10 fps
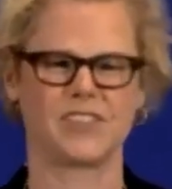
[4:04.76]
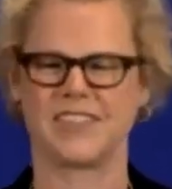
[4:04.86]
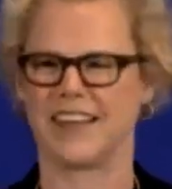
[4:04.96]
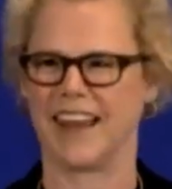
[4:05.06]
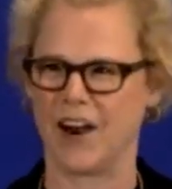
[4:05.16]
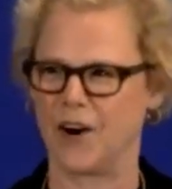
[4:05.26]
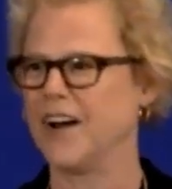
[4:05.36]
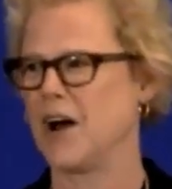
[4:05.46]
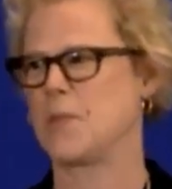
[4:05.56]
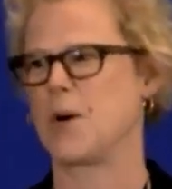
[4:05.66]
but I have to say
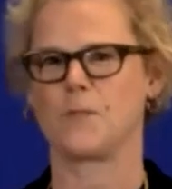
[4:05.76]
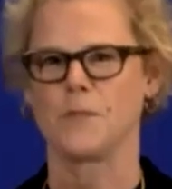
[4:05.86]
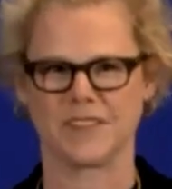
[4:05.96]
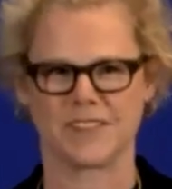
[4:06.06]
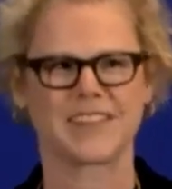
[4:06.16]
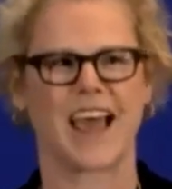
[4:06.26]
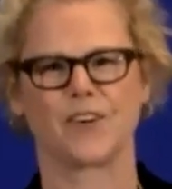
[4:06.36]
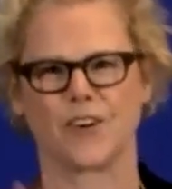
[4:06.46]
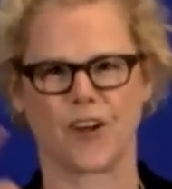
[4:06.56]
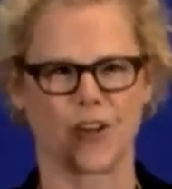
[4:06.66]
now, apartments
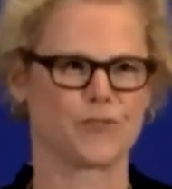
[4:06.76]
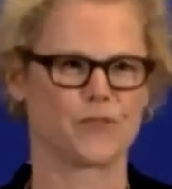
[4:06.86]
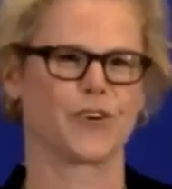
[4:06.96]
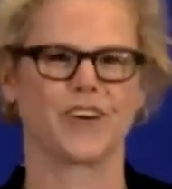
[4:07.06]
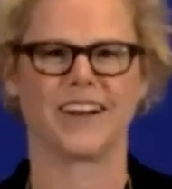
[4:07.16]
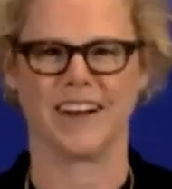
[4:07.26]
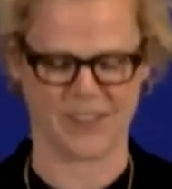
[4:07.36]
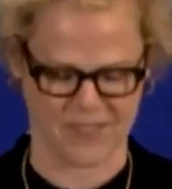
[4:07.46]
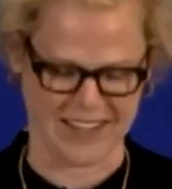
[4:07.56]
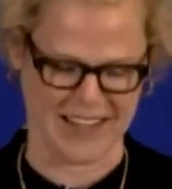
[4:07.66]
scattered all over
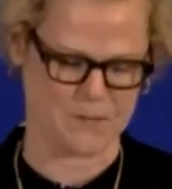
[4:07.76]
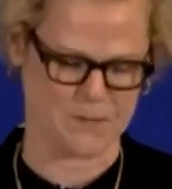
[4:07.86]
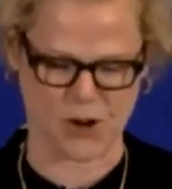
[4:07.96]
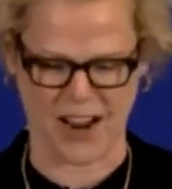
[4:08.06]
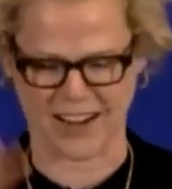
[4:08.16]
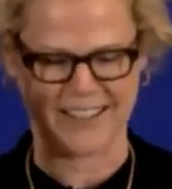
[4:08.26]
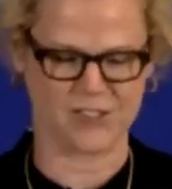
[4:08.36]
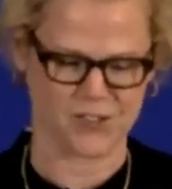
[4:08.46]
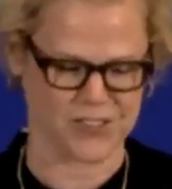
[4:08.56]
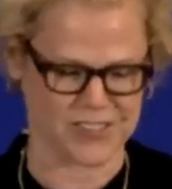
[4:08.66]
uh, the
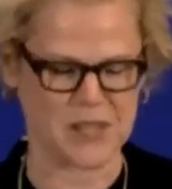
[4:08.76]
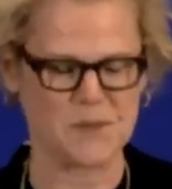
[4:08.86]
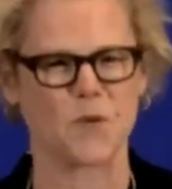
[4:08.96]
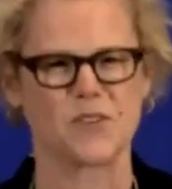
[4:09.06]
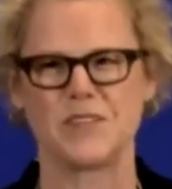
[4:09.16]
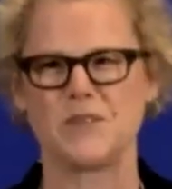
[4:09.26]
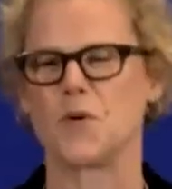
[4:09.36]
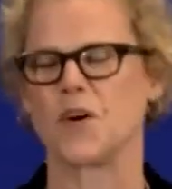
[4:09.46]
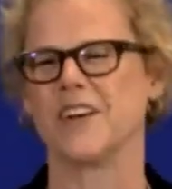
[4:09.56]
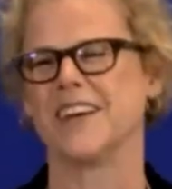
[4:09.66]
Amtrak Eastern
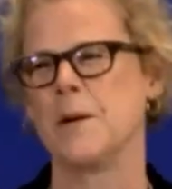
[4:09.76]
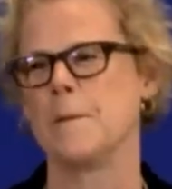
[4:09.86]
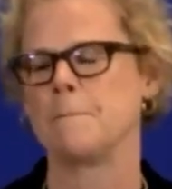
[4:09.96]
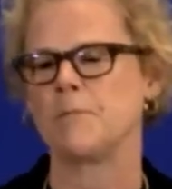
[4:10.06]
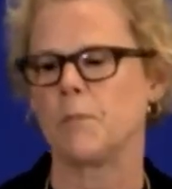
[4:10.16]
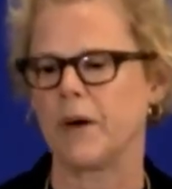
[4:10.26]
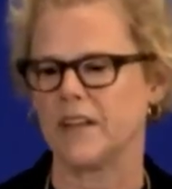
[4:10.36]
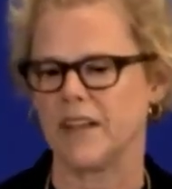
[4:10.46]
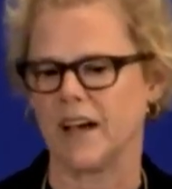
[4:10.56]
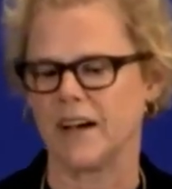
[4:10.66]
Seaboard,
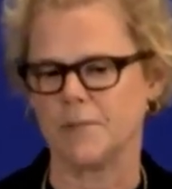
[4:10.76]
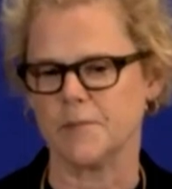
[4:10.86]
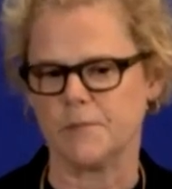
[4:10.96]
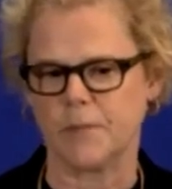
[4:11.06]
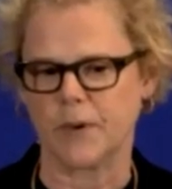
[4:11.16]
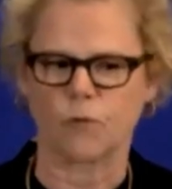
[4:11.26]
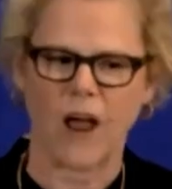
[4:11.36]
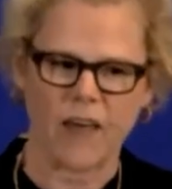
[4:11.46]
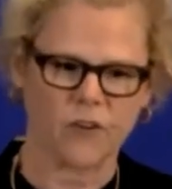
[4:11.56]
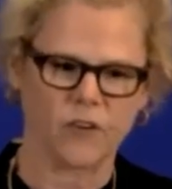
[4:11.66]
but uh,
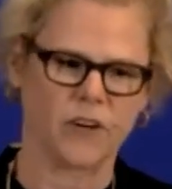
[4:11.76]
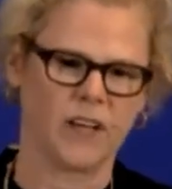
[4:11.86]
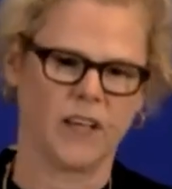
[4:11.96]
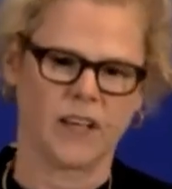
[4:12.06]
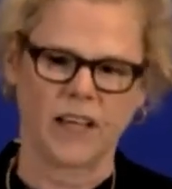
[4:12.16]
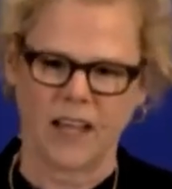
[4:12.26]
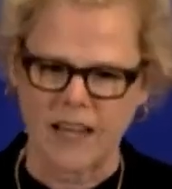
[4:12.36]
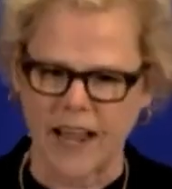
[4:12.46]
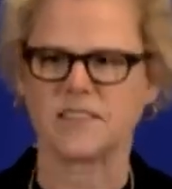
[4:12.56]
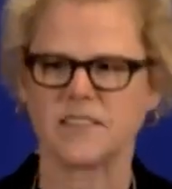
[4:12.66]
but rather
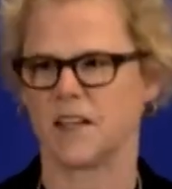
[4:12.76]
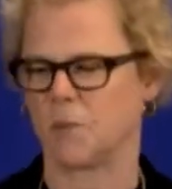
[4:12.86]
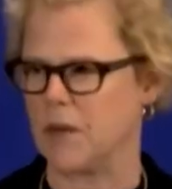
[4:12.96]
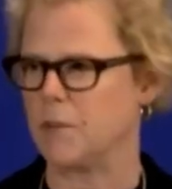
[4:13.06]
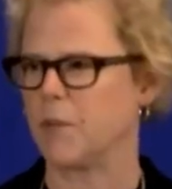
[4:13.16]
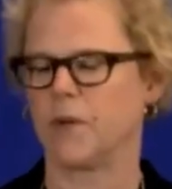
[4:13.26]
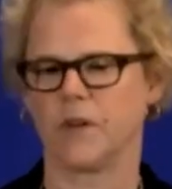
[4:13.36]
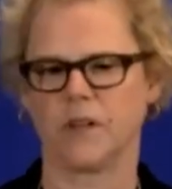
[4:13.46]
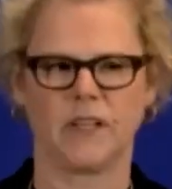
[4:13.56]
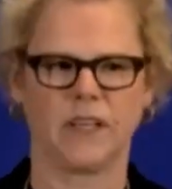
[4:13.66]
connecting
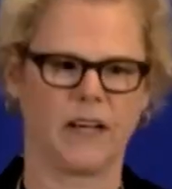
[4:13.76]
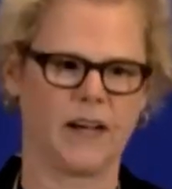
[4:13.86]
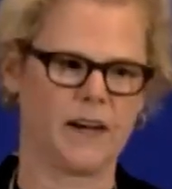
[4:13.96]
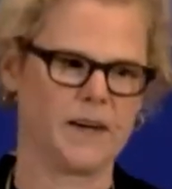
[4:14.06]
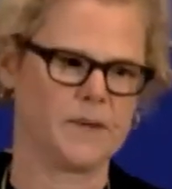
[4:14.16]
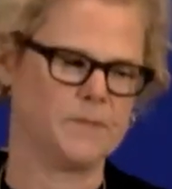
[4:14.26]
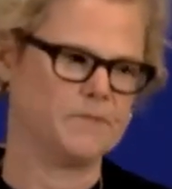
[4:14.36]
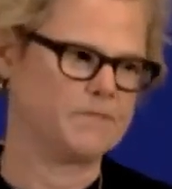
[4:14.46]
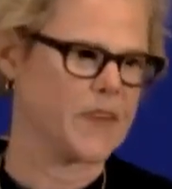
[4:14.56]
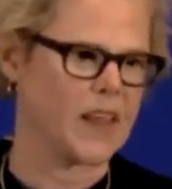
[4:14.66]
people
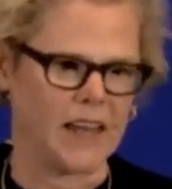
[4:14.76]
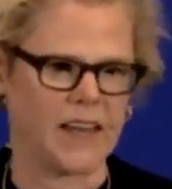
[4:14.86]
uh,